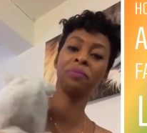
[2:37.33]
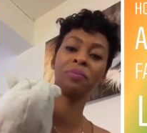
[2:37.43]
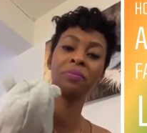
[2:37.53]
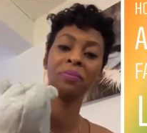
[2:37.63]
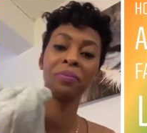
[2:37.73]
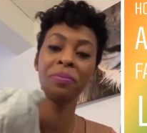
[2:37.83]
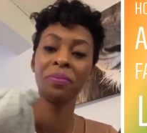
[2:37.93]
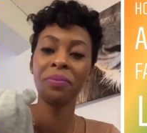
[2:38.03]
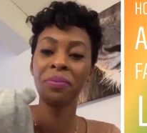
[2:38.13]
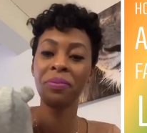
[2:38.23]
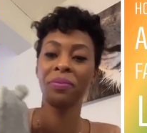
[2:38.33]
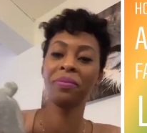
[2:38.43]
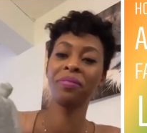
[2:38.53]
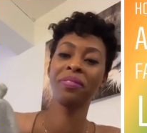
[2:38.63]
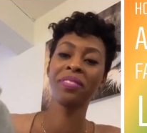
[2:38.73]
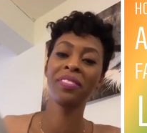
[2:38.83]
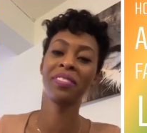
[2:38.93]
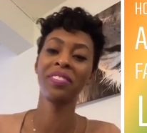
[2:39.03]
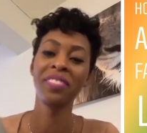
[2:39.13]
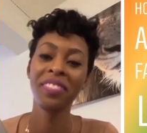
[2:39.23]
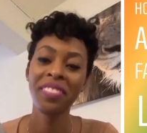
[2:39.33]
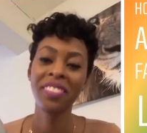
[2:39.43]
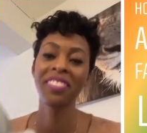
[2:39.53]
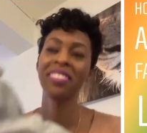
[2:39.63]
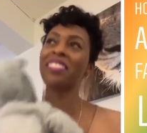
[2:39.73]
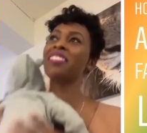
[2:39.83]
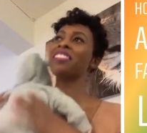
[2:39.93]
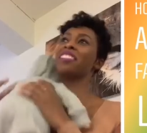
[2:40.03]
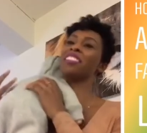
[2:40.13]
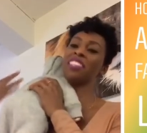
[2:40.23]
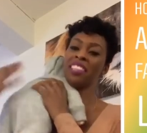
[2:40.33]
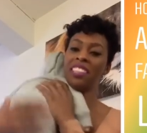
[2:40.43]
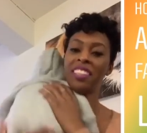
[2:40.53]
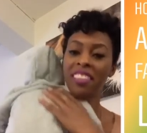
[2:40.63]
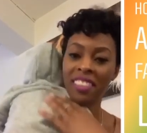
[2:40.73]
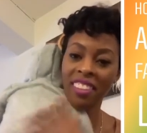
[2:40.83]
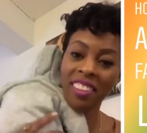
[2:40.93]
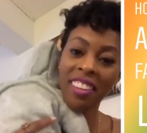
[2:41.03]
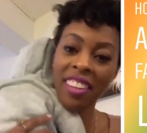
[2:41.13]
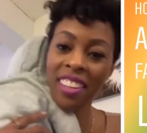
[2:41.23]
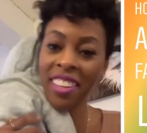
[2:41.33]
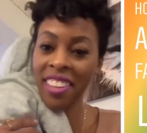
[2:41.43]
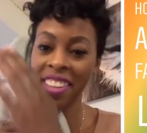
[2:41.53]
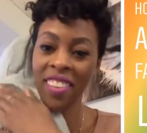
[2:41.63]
Nobody speaks.